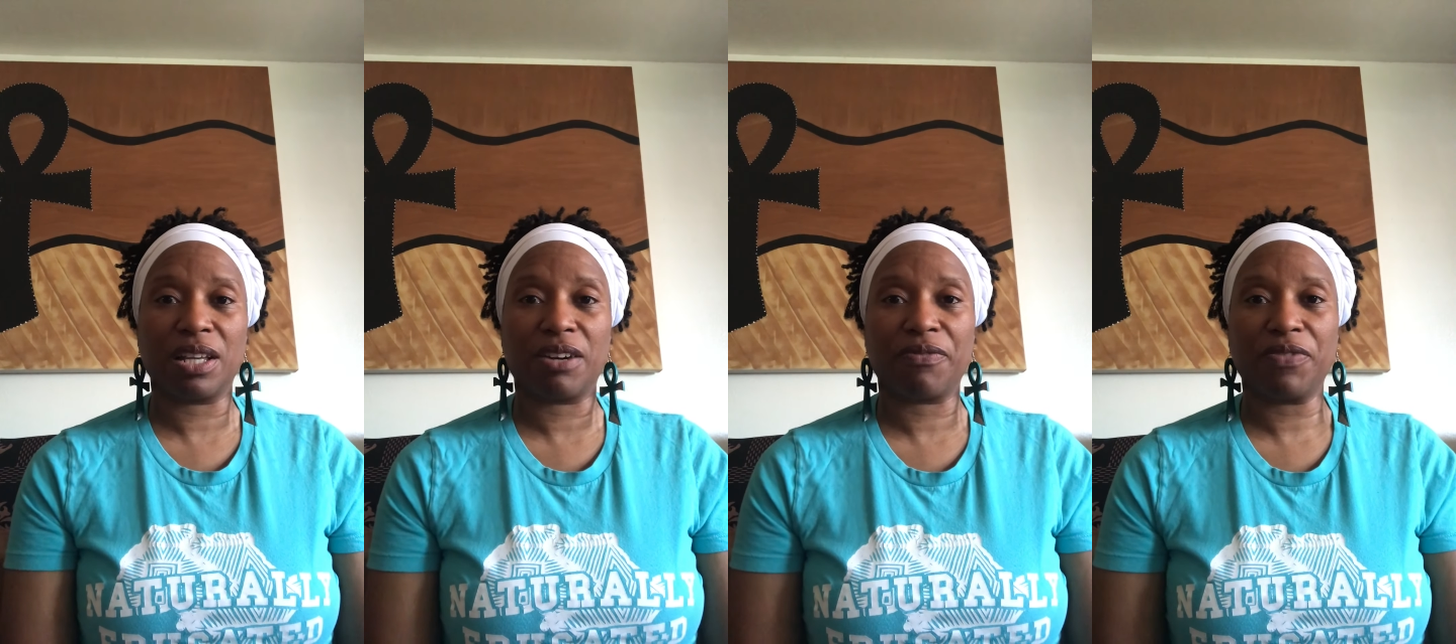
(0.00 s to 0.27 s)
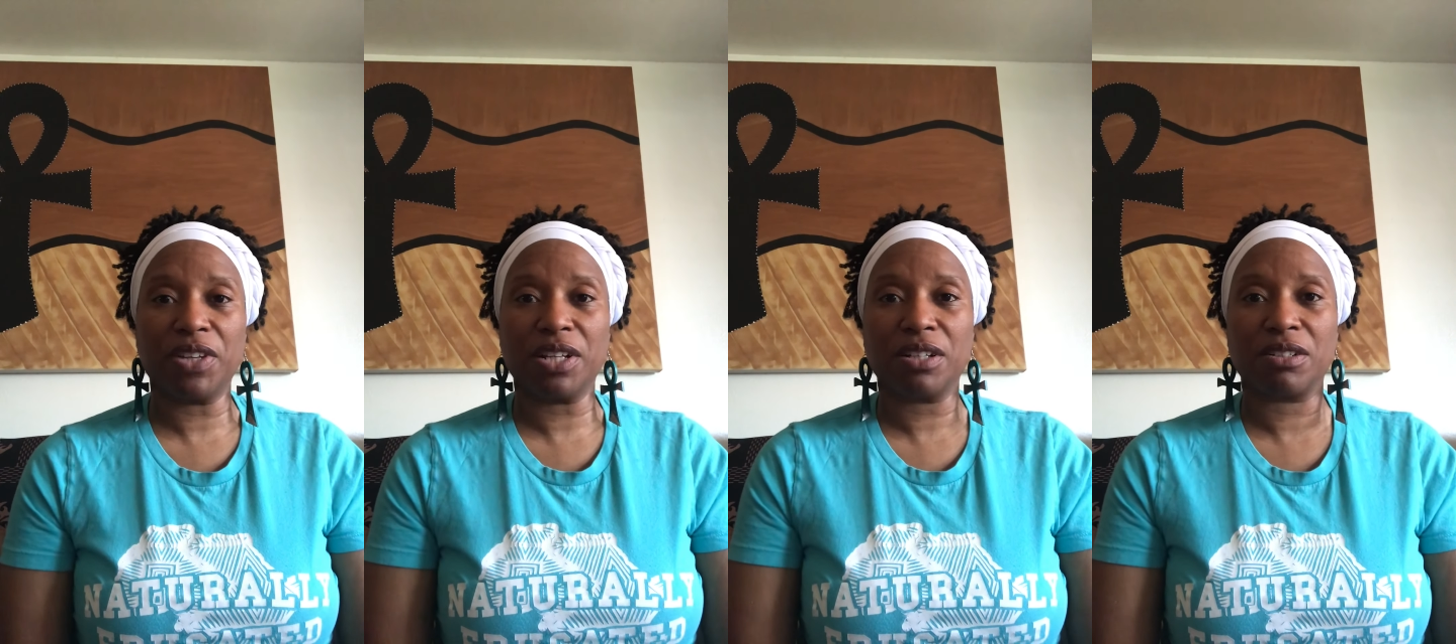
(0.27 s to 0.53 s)
their
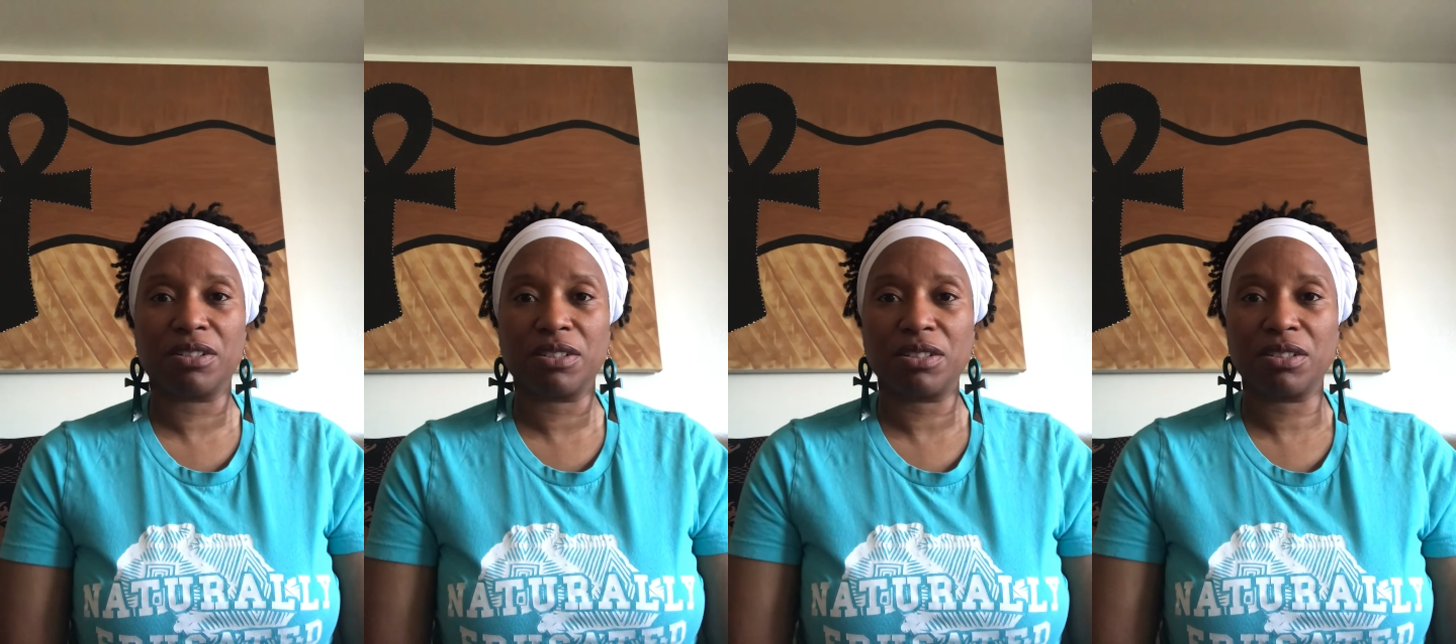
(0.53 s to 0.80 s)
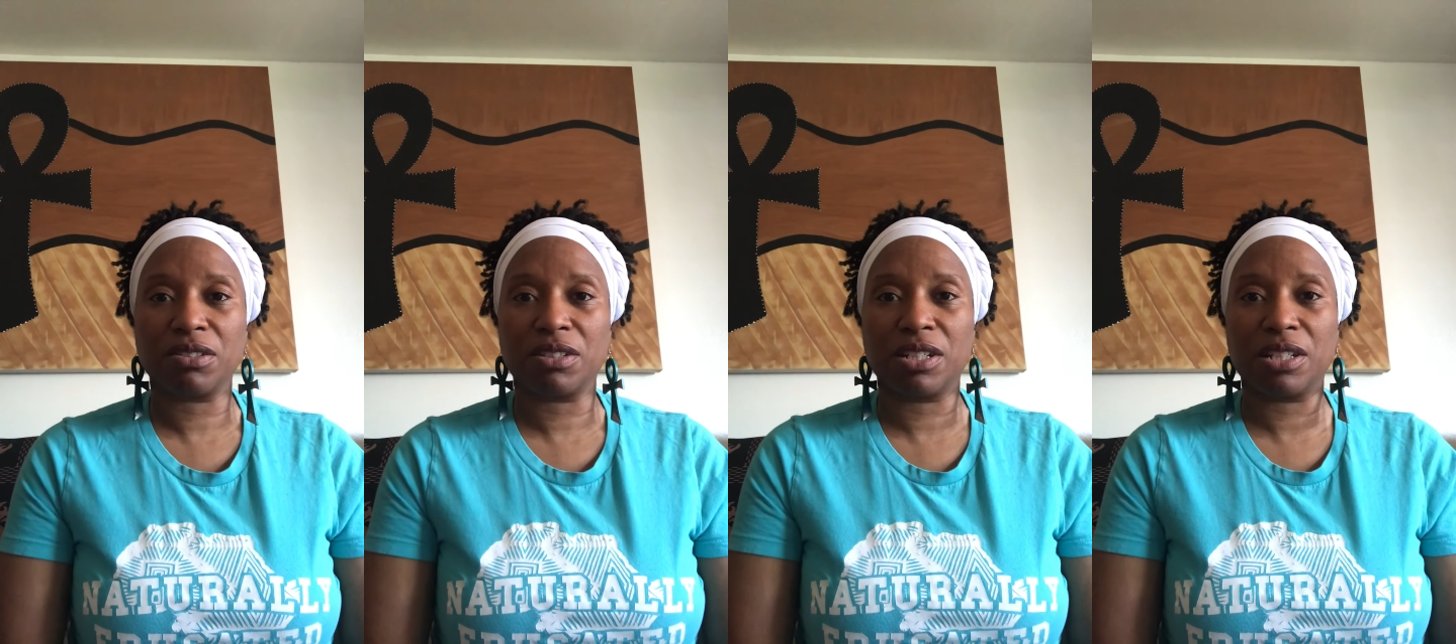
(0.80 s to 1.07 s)
fingers
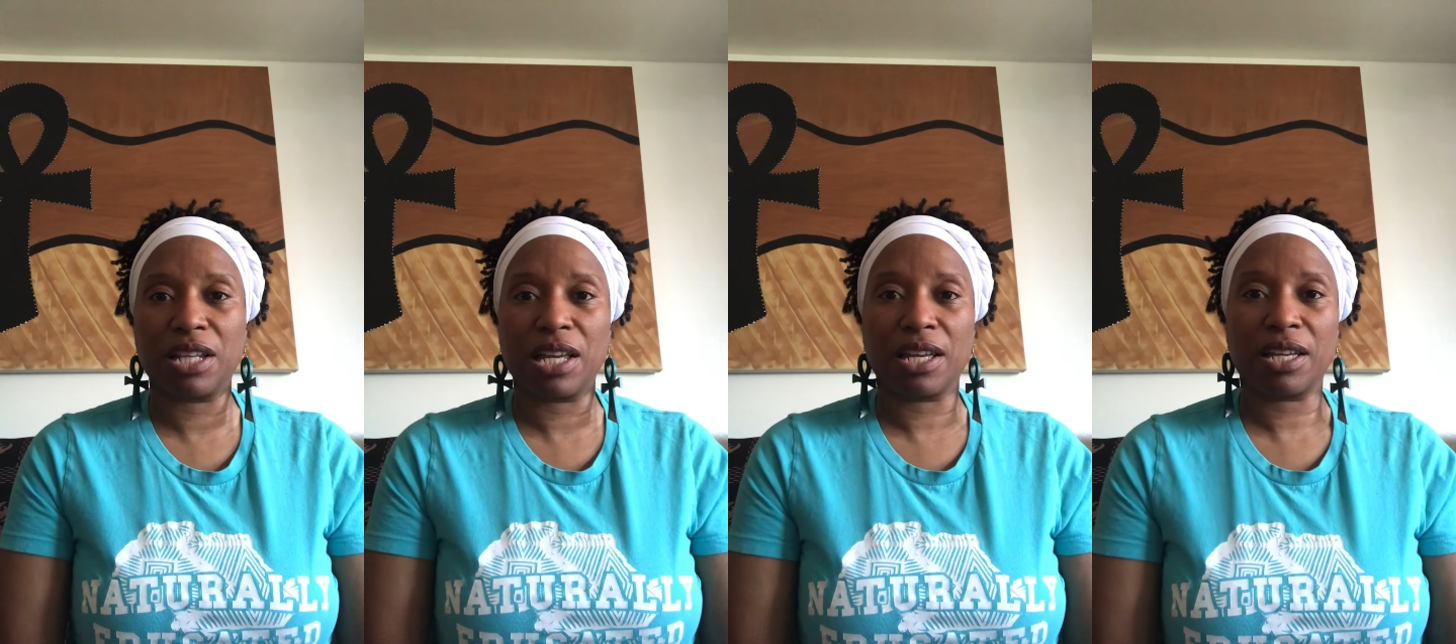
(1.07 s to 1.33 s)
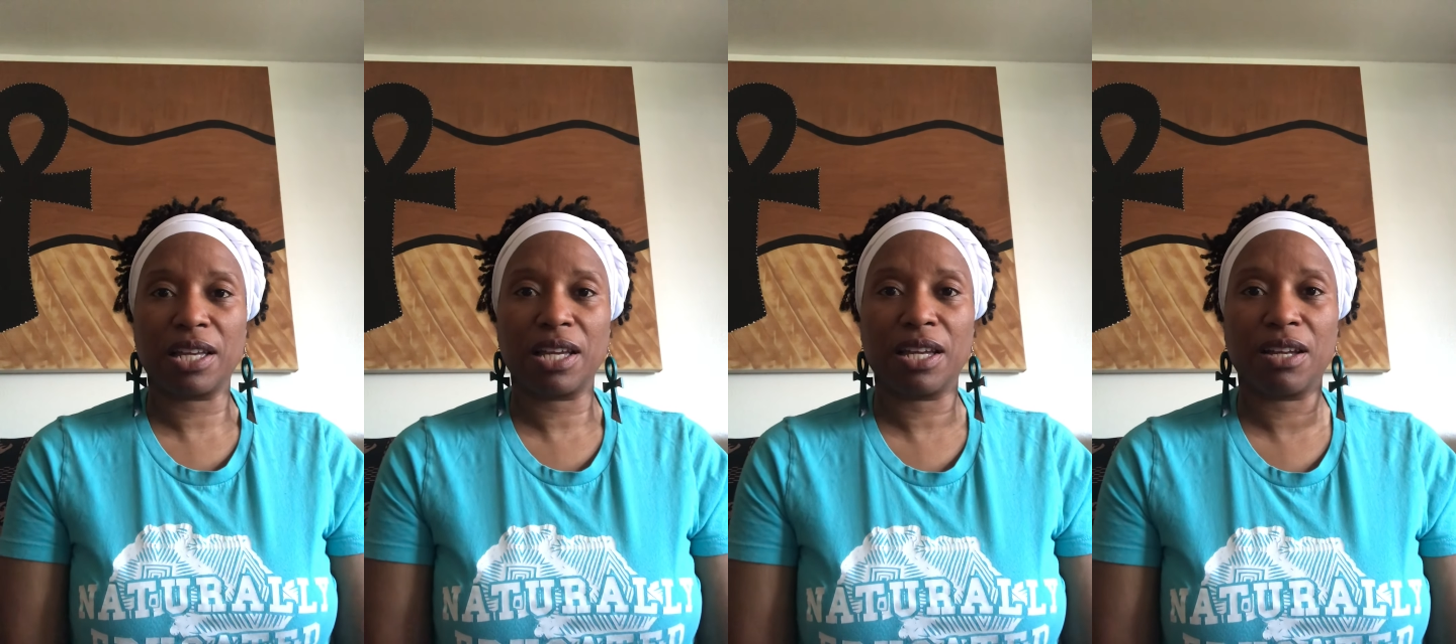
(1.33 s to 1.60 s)
so that they
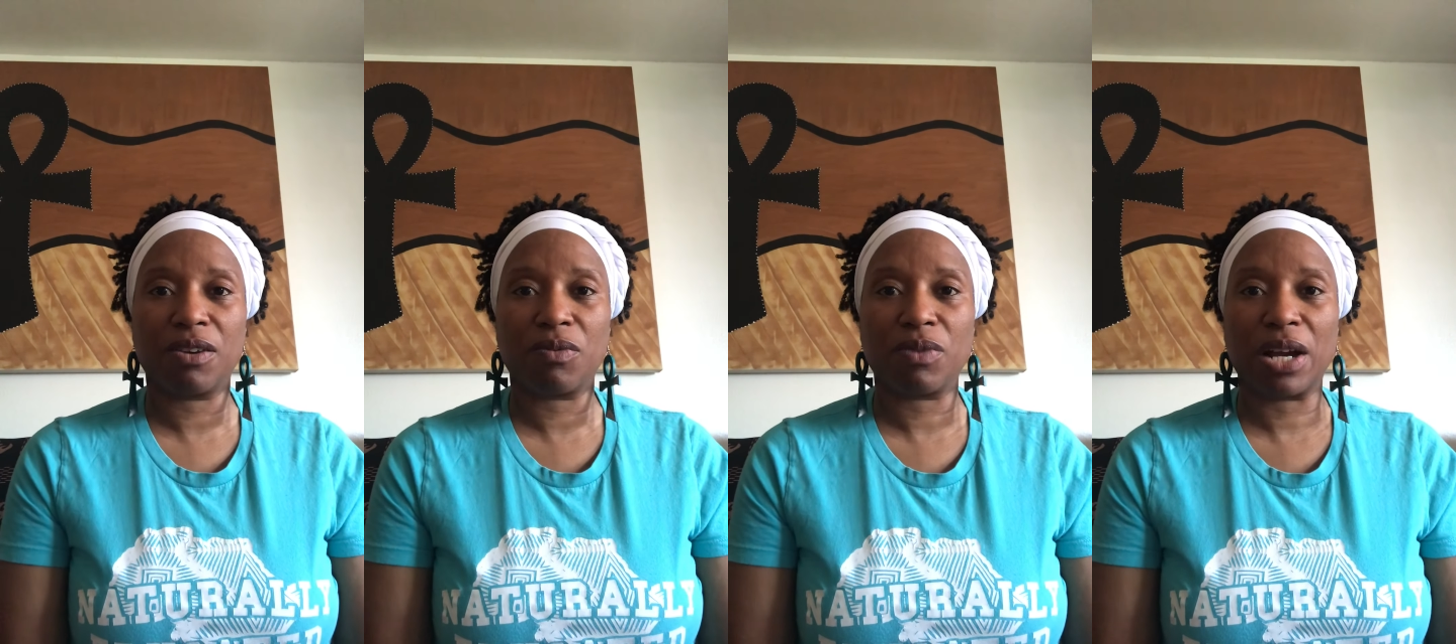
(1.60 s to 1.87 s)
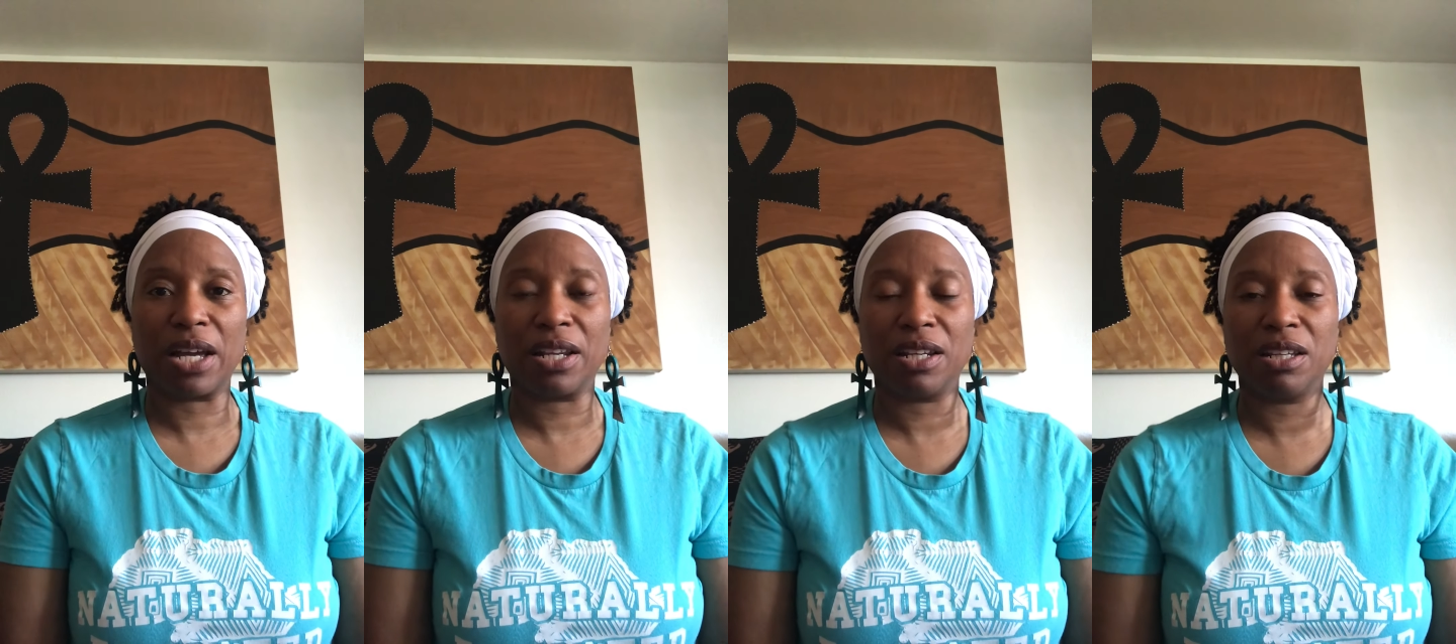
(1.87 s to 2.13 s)
can write.